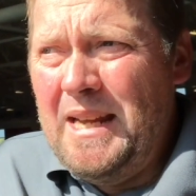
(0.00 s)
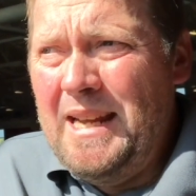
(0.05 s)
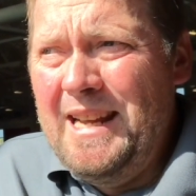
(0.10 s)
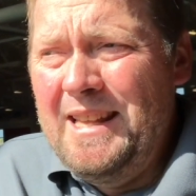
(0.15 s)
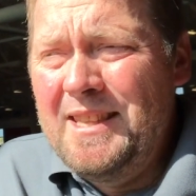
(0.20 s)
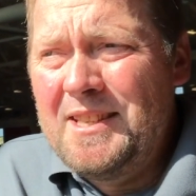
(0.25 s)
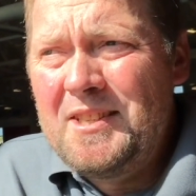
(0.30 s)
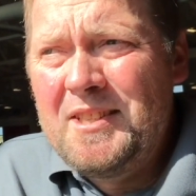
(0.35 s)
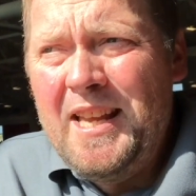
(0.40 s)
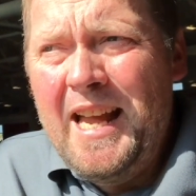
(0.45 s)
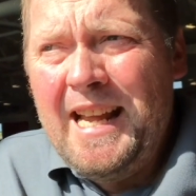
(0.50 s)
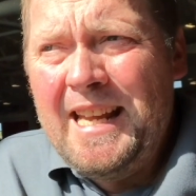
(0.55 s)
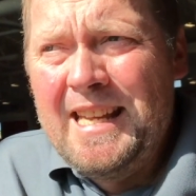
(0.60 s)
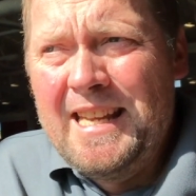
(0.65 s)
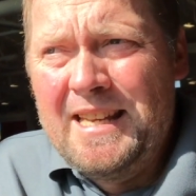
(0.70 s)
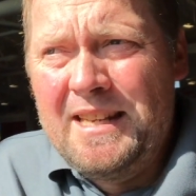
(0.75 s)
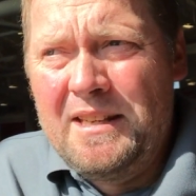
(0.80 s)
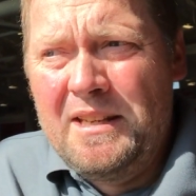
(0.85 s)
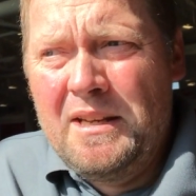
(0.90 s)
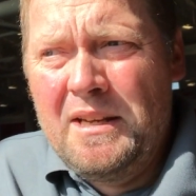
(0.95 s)
And the
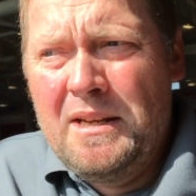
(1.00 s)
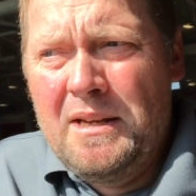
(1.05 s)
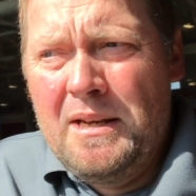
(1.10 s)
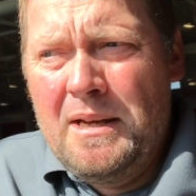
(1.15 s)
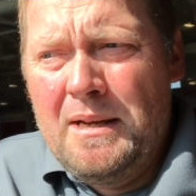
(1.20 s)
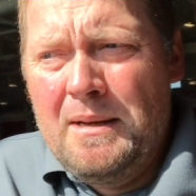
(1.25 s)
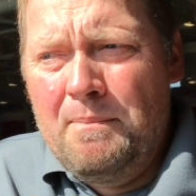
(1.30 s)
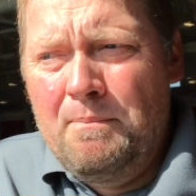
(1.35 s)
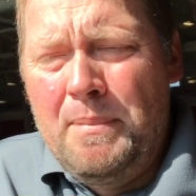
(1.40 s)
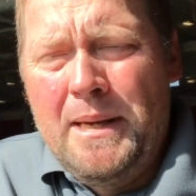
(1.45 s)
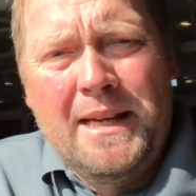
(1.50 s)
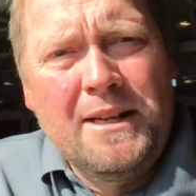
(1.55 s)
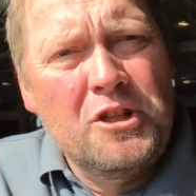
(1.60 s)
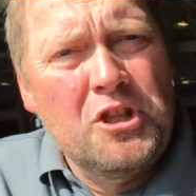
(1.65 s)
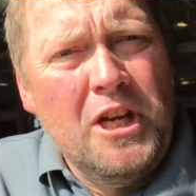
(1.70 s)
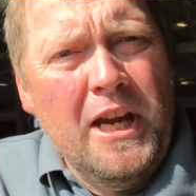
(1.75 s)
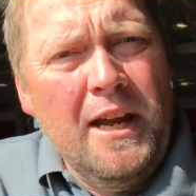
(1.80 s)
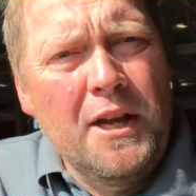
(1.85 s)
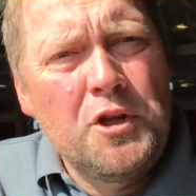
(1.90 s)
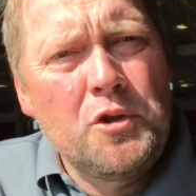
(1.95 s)
second big
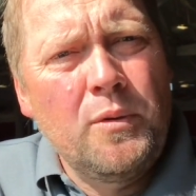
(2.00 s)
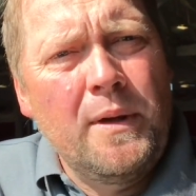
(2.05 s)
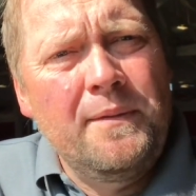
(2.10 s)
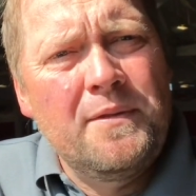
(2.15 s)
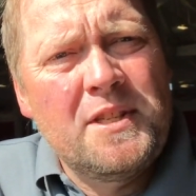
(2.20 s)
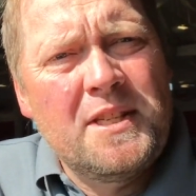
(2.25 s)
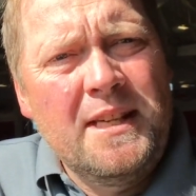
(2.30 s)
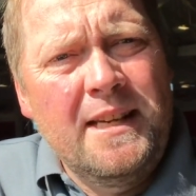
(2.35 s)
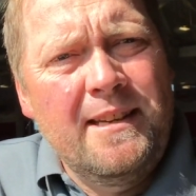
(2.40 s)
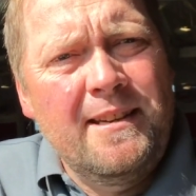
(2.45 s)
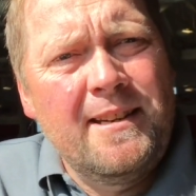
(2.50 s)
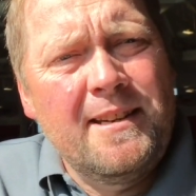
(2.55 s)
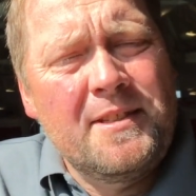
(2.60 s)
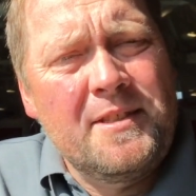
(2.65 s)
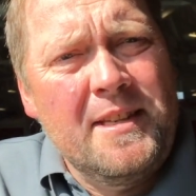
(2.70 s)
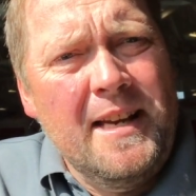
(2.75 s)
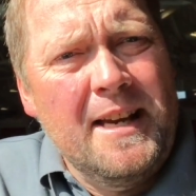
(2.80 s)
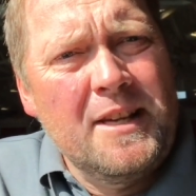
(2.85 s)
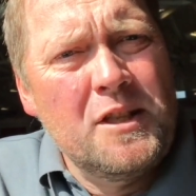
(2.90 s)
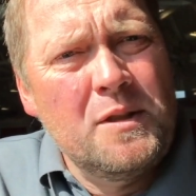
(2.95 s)
change we've seen in
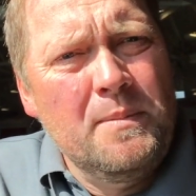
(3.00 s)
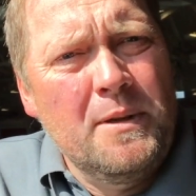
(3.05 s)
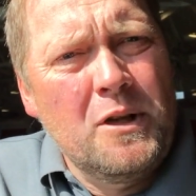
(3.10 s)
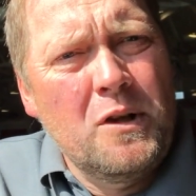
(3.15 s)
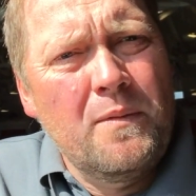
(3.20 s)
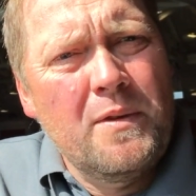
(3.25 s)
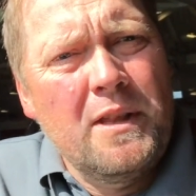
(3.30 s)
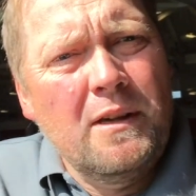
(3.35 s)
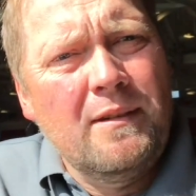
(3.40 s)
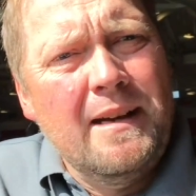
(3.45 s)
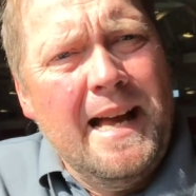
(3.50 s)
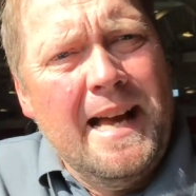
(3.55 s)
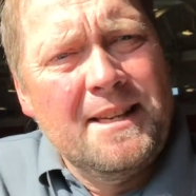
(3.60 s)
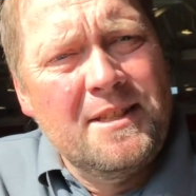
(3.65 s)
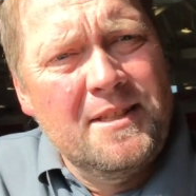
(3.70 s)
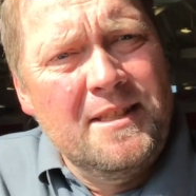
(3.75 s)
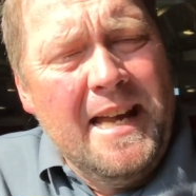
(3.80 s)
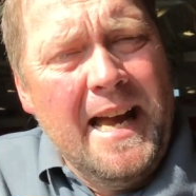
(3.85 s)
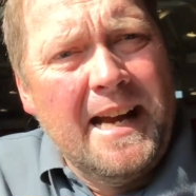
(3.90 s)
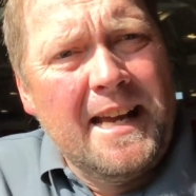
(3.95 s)
assessment over the
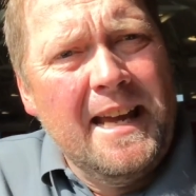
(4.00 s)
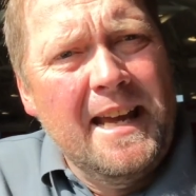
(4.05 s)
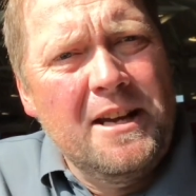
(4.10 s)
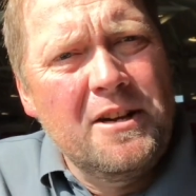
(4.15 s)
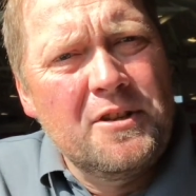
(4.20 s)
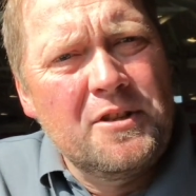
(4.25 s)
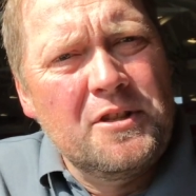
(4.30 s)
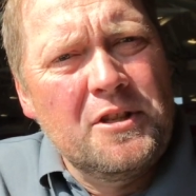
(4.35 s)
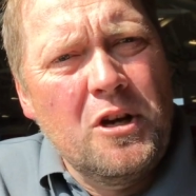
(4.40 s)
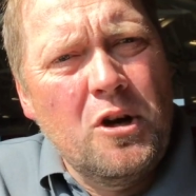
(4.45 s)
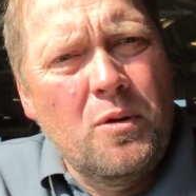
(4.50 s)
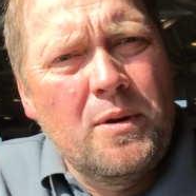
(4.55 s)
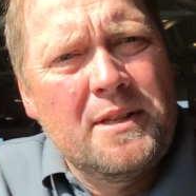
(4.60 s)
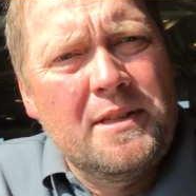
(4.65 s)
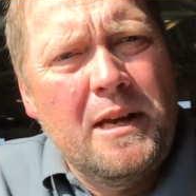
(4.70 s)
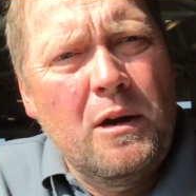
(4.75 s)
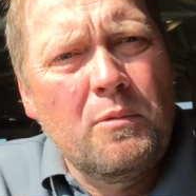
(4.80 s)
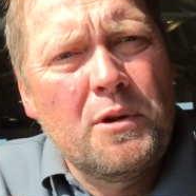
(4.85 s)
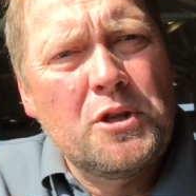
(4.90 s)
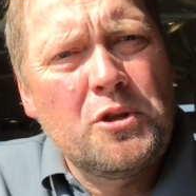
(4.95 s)
last decade or so is
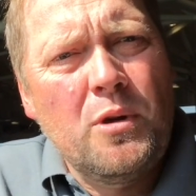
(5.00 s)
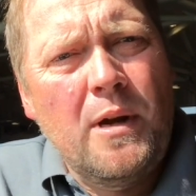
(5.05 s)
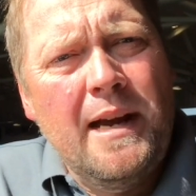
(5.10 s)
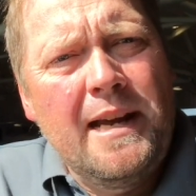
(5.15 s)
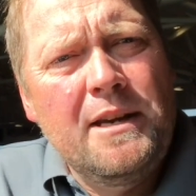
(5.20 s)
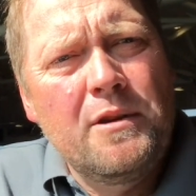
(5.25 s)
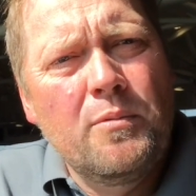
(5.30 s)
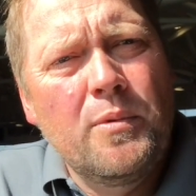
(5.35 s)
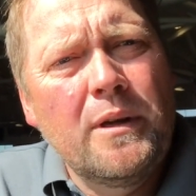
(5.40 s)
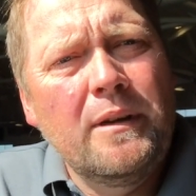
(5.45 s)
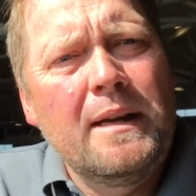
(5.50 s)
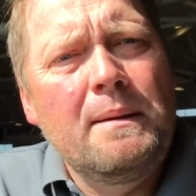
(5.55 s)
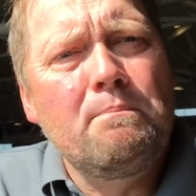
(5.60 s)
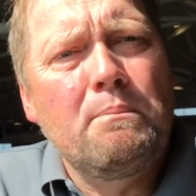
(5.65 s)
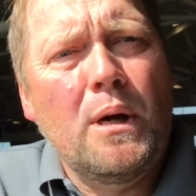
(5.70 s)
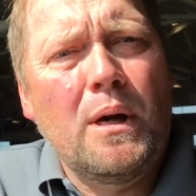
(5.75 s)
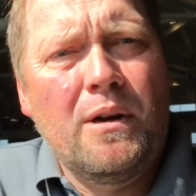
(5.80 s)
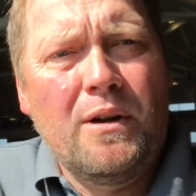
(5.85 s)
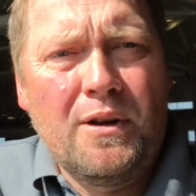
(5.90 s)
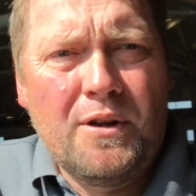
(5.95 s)
that we're trying to really
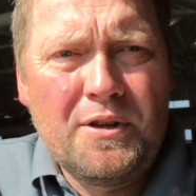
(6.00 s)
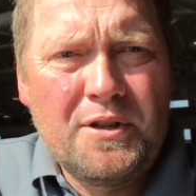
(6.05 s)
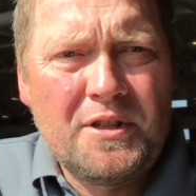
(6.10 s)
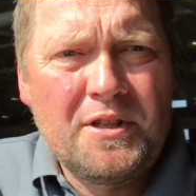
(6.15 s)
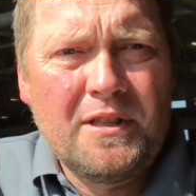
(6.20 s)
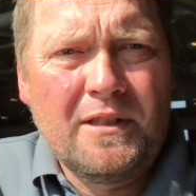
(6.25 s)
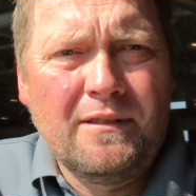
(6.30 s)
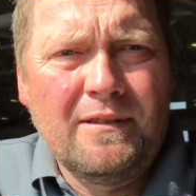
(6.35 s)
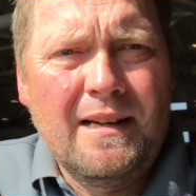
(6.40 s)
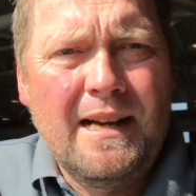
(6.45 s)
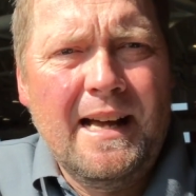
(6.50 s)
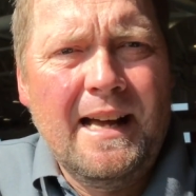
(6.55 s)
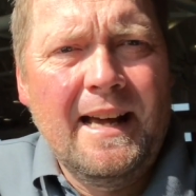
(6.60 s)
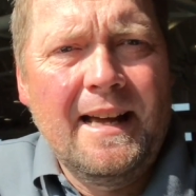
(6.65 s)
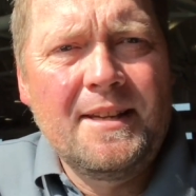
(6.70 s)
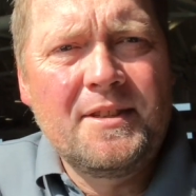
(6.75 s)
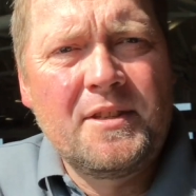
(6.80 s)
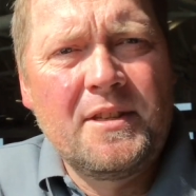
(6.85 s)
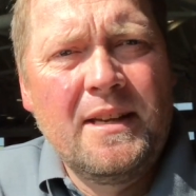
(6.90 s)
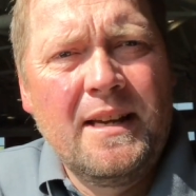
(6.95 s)

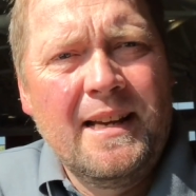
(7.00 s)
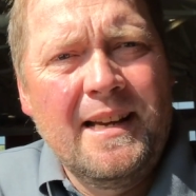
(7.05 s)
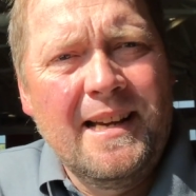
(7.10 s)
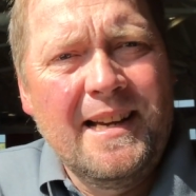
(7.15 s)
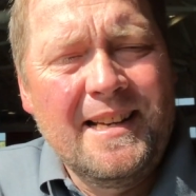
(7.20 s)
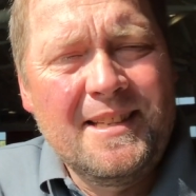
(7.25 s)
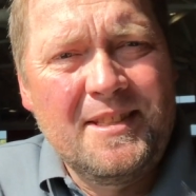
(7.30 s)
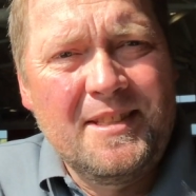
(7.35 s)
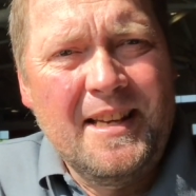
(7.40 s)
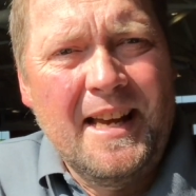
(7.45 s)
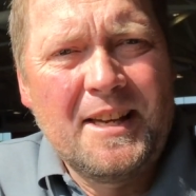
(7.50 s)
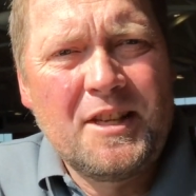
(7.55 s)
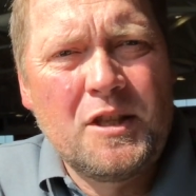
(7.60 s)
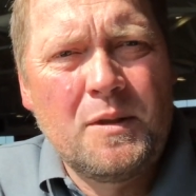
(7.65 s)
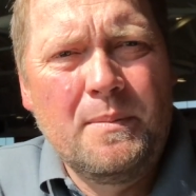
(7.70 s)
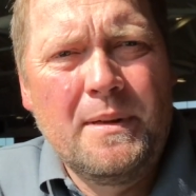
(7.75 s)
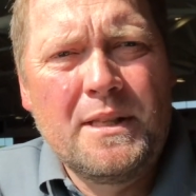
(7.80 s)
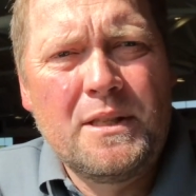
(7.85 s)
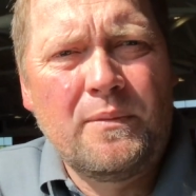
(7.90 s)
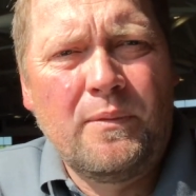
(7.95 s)
personalize
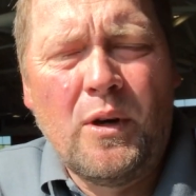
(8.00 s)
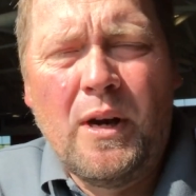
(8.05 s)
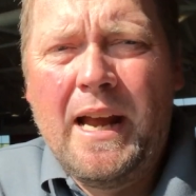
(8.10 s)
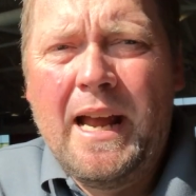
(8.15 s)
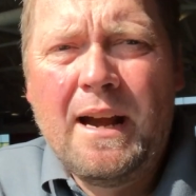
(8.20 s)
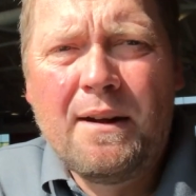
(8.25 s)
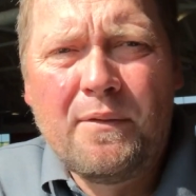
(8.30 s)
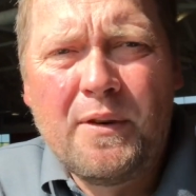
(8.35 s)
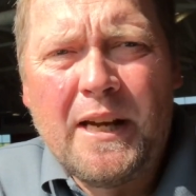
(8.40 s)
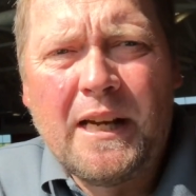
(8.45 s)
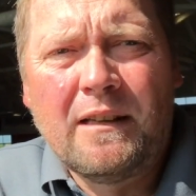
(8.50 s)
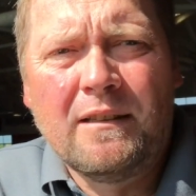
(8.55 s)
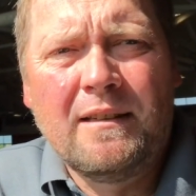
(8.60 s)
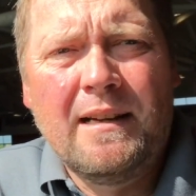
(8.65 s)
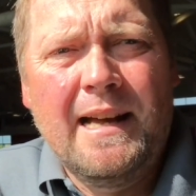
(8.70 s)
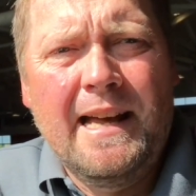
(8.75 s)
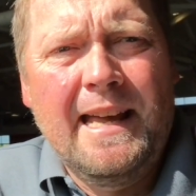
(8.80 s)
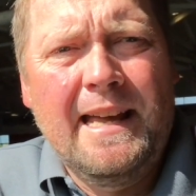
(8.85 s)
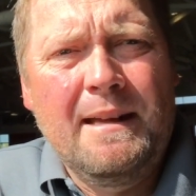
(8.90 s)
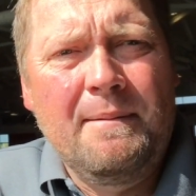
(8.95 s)
assessments for every
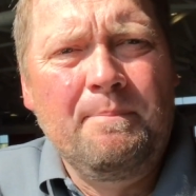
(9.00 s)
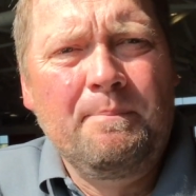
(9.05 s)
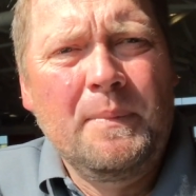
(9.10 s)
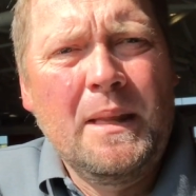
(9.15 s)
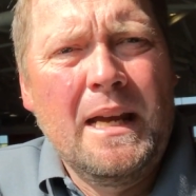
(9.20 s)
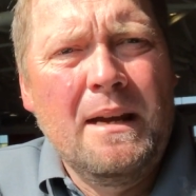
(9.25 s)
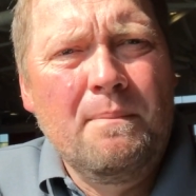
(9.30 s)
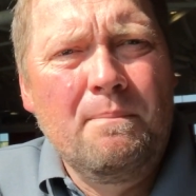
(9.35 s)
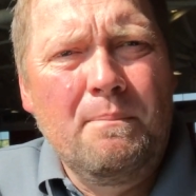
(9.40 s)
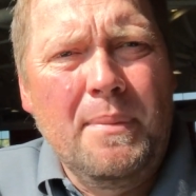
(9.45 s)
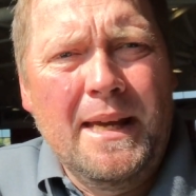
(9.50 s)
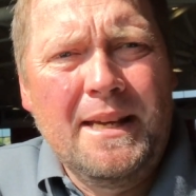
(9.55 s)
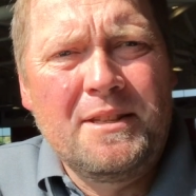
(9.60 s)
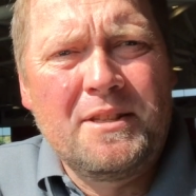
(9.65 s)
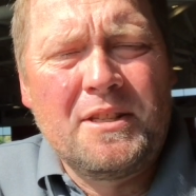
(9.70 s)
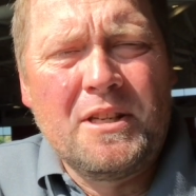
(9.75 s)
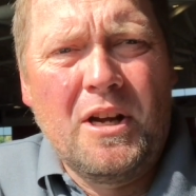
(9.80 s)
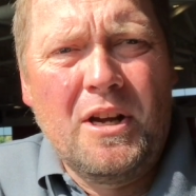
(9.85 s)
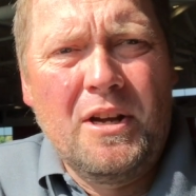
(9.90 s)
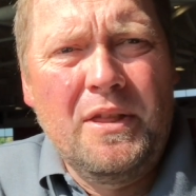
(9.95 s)
client
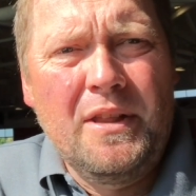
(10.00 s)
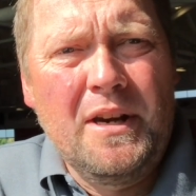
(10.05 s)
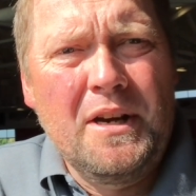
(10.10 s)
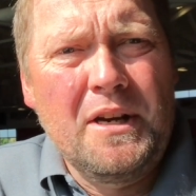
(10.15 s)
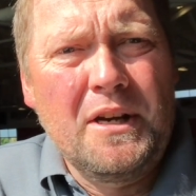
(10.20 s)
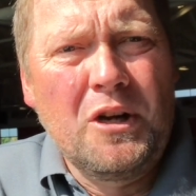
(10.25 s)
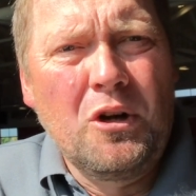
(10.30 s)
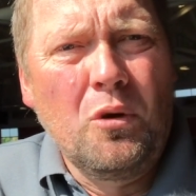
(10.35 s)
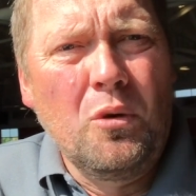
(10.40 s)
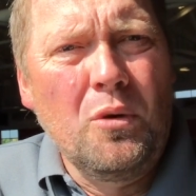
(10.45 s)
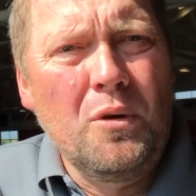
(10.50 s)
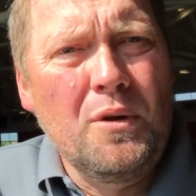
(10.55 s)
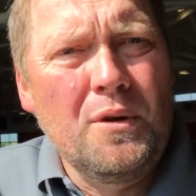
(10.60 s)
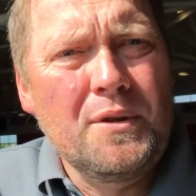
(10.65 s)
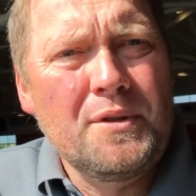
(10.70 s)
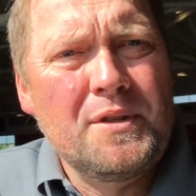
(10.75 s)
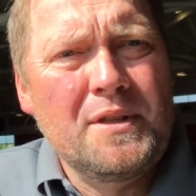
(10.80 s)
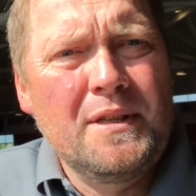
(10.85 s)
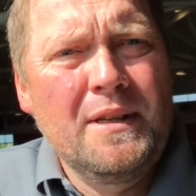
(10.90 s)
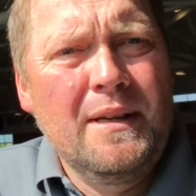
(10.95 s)
based on their
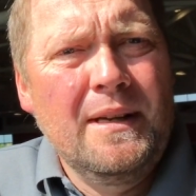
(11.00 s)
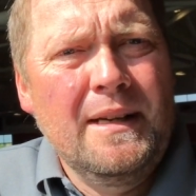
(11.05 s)
goals.